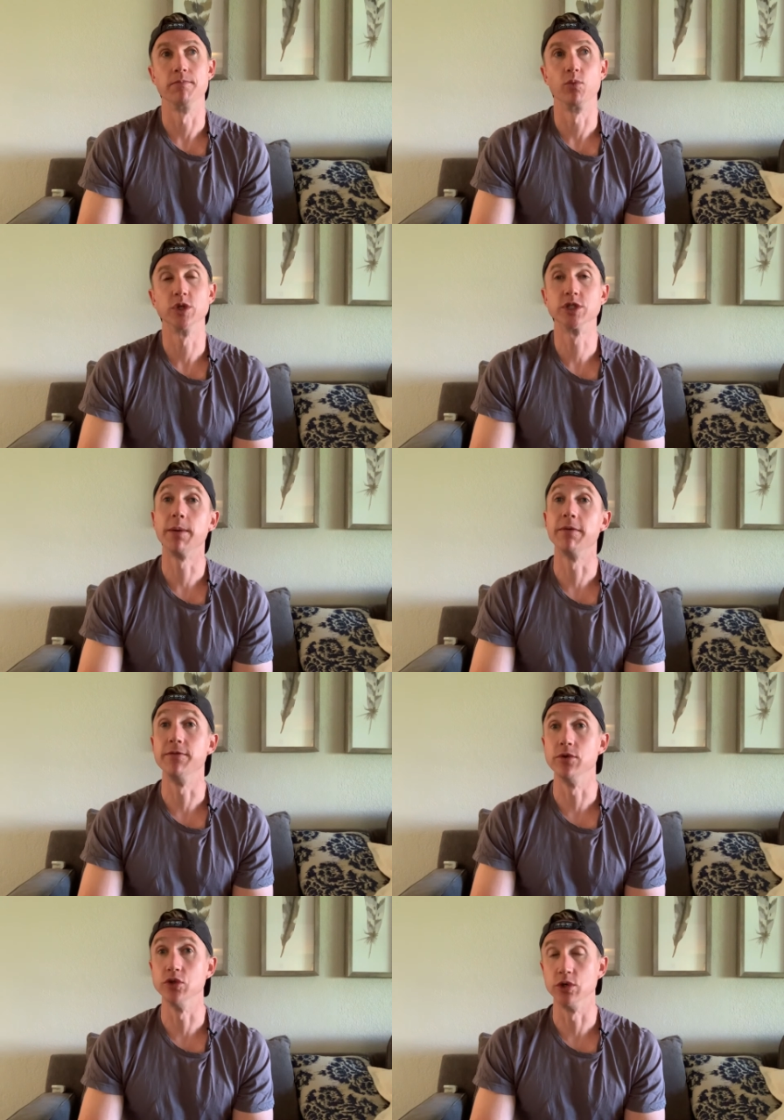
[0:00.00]
which type of
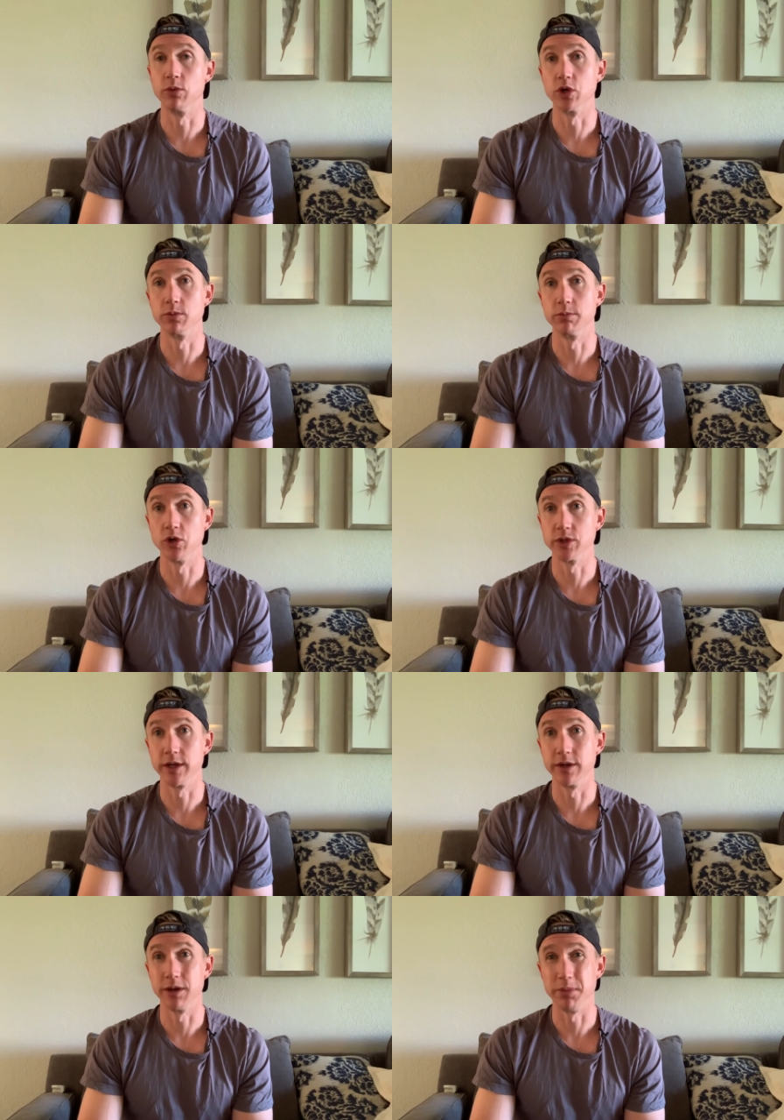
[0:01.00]
foods you're most
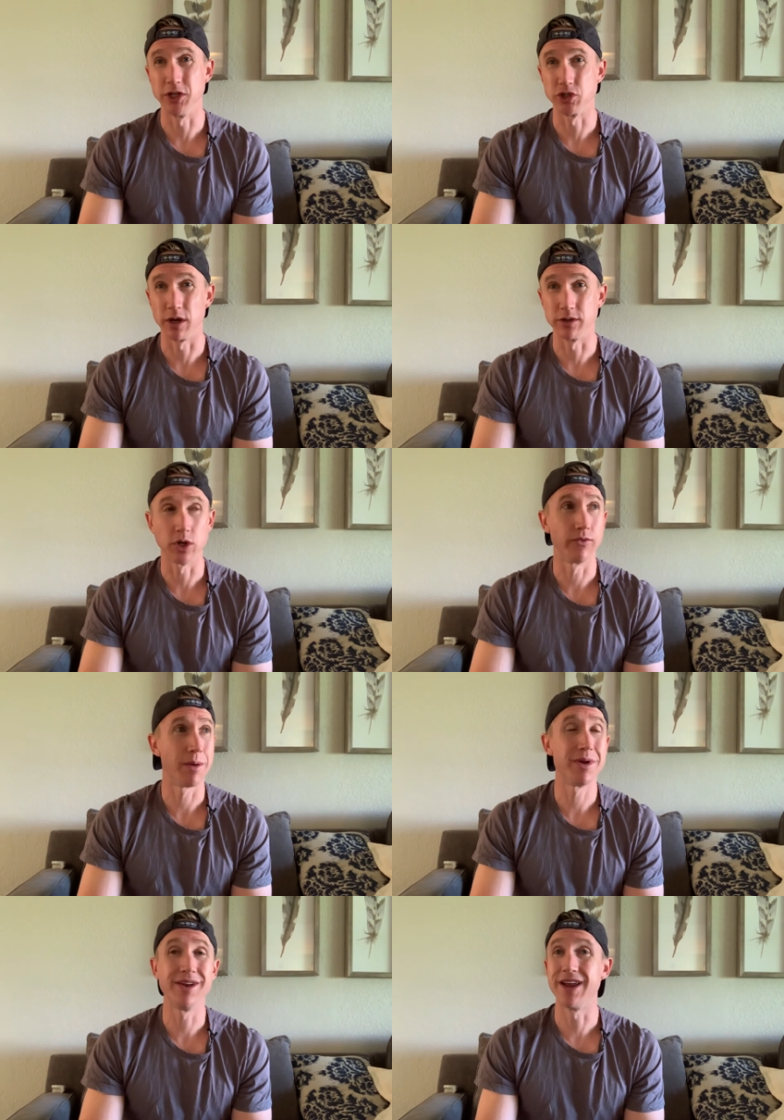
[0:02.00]
likely to binge on. So if
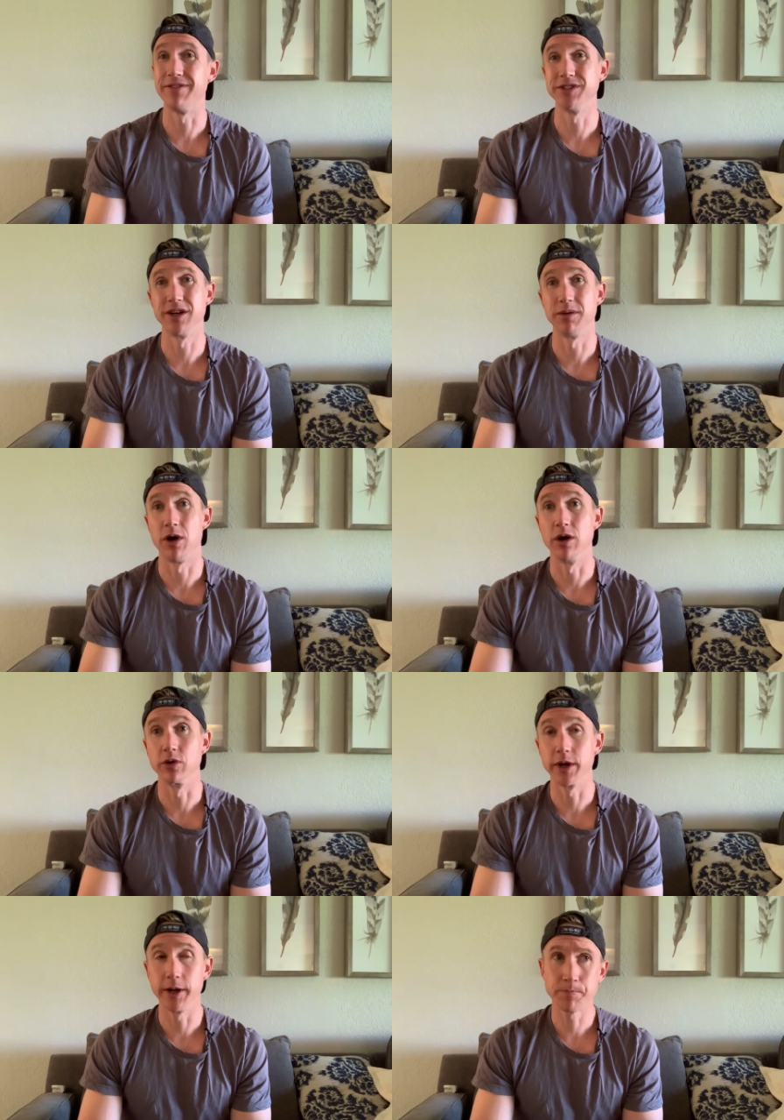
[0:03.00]
I'm in a deficit, I'm
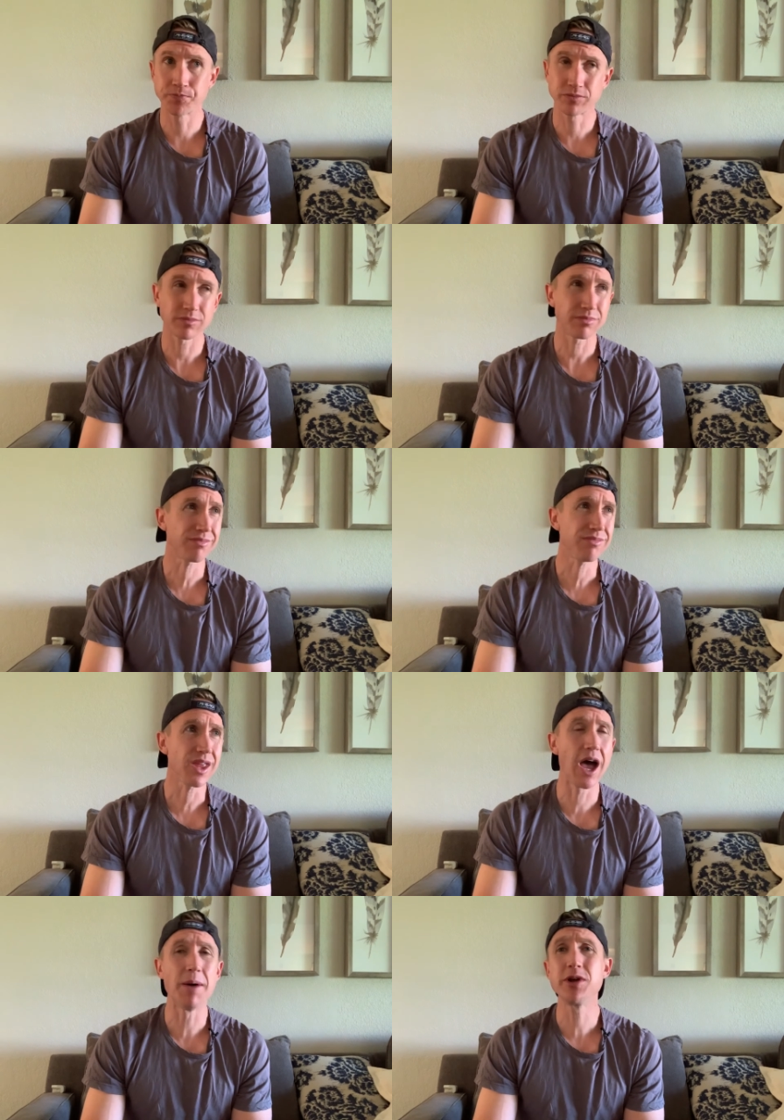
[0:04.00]
hungry,
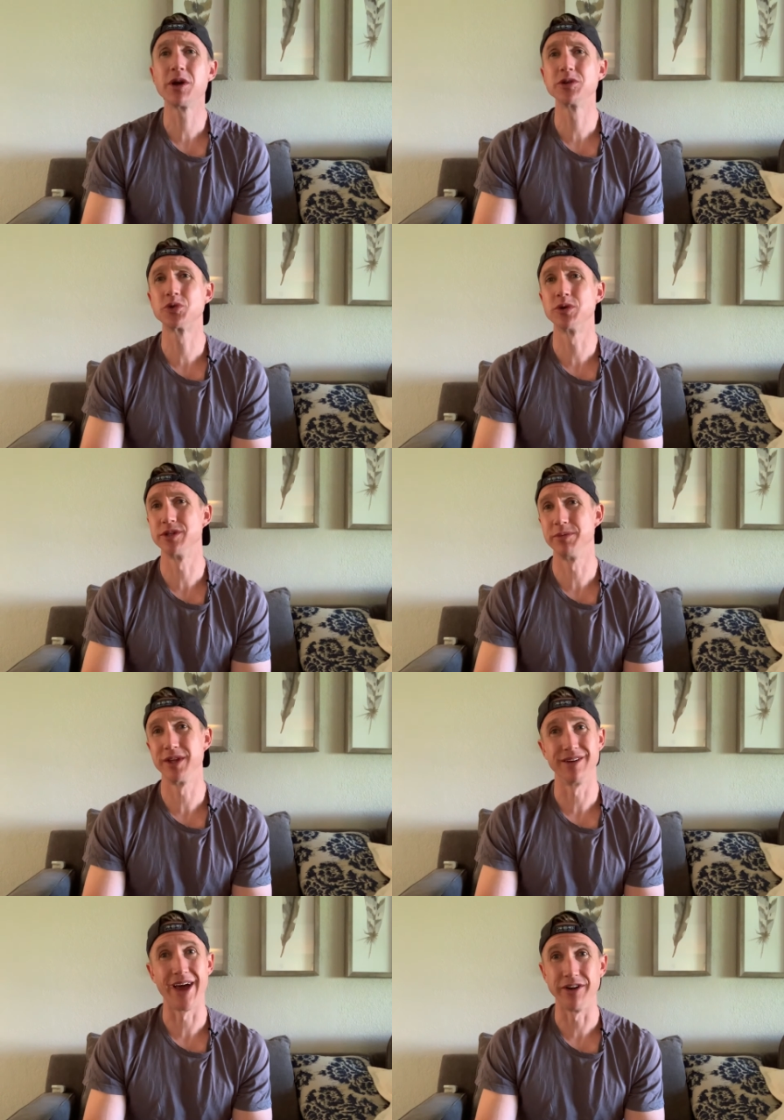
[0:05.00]
I'm going to go towards
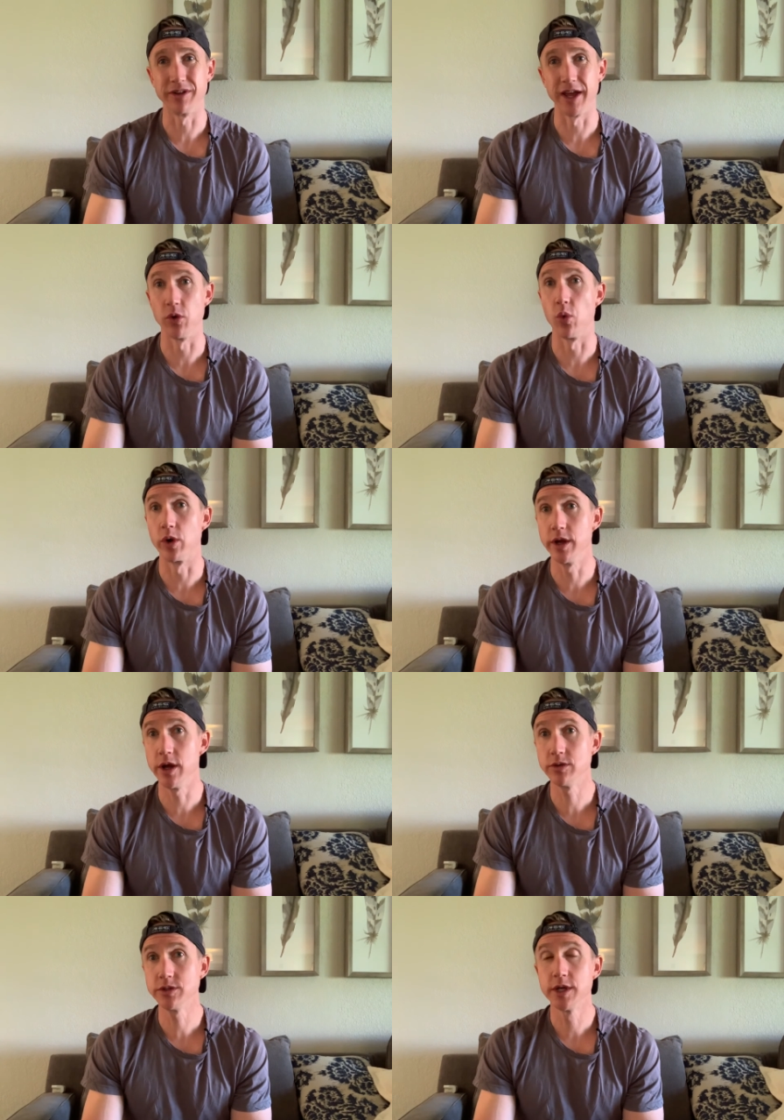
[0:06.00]
something lighter like
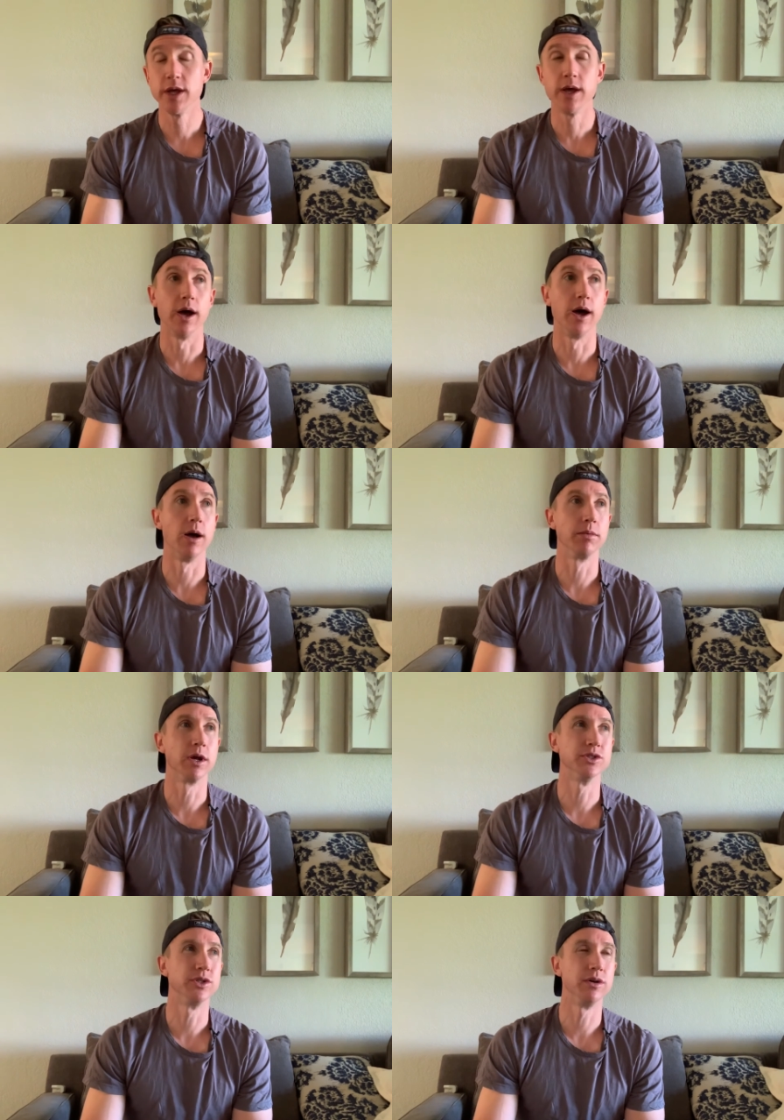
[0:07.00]
Oreos.
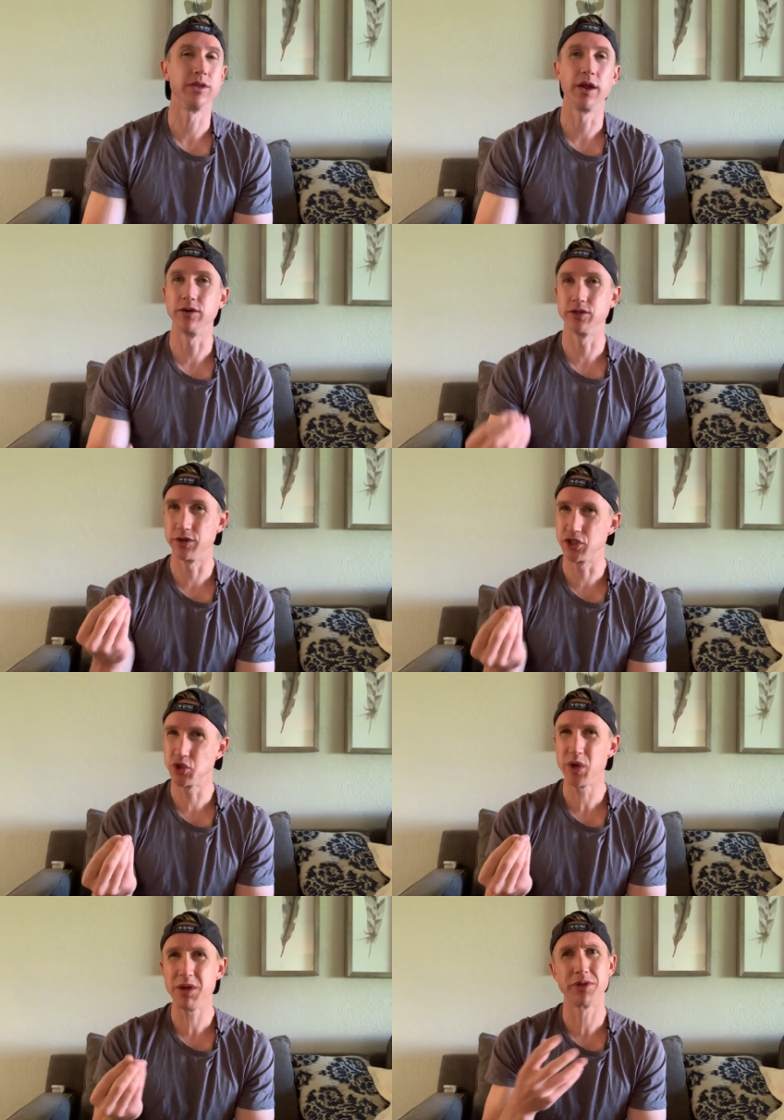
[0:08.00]
Because they're
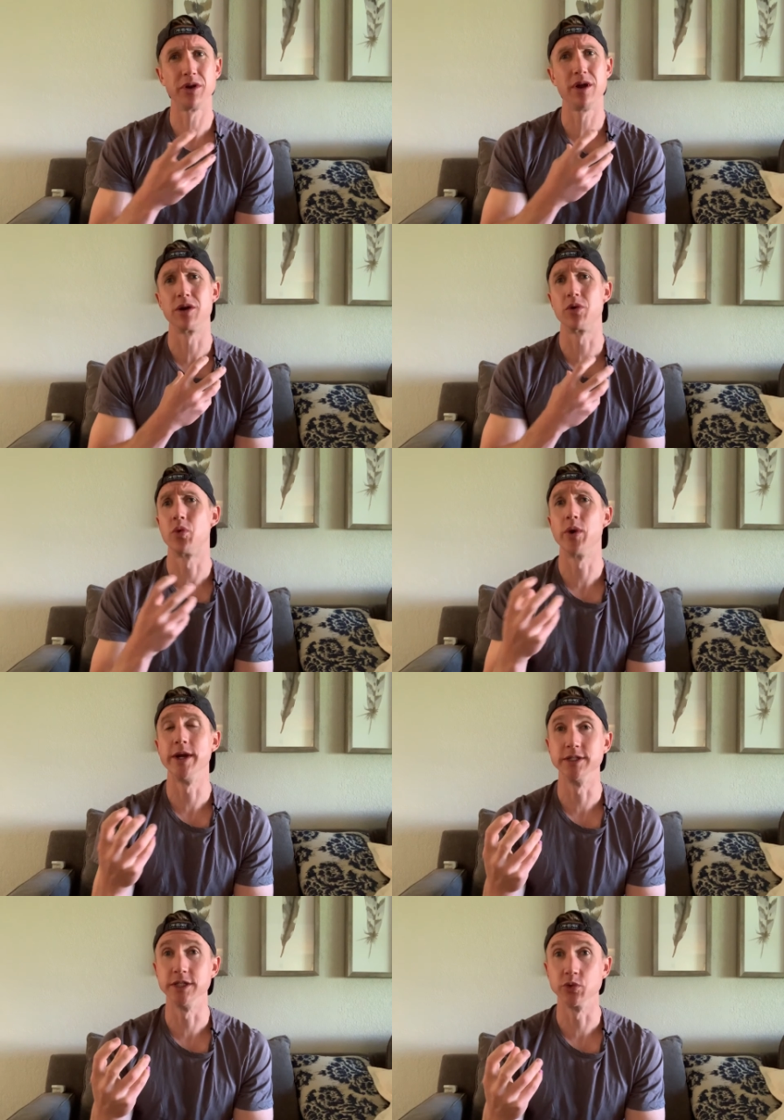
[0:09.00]
sweet, but they're not
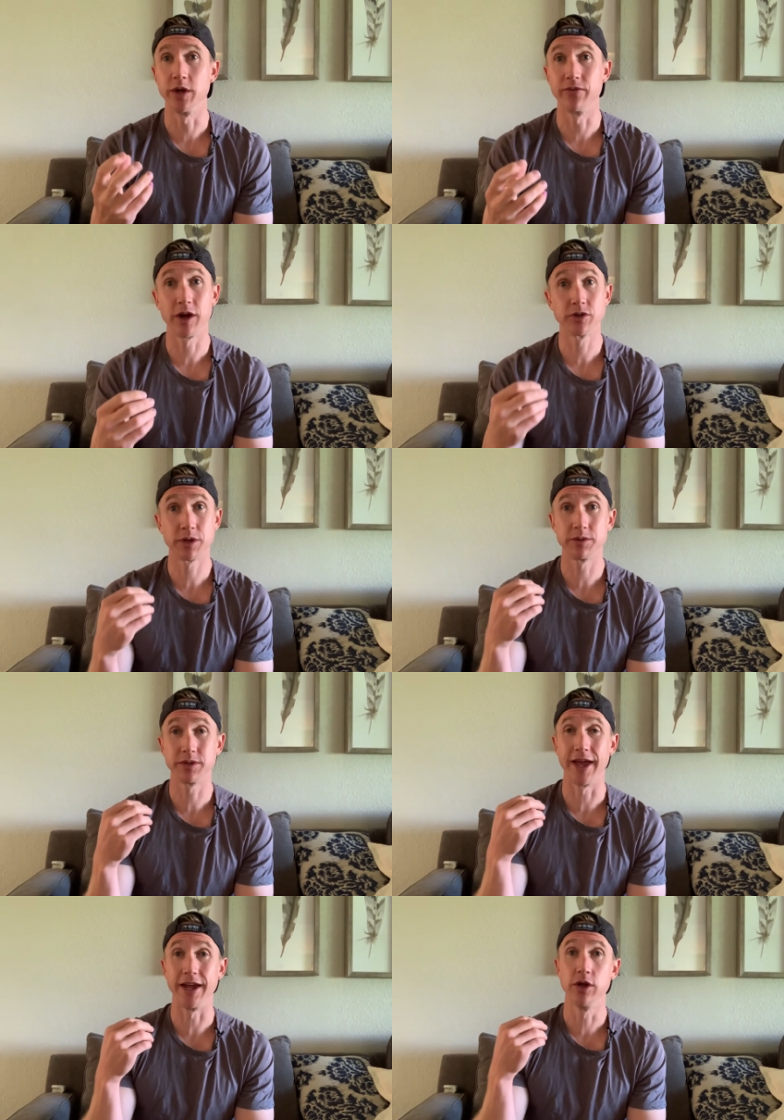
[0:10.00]
crazy sweet. If I go something
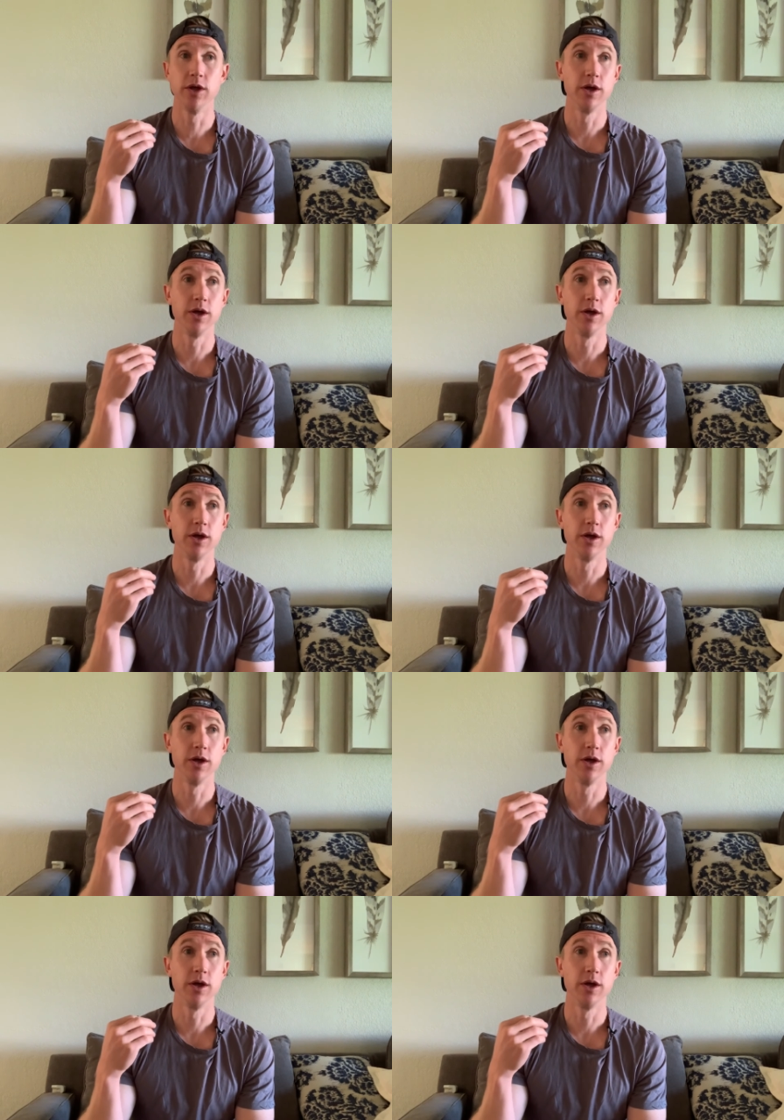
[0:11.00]
like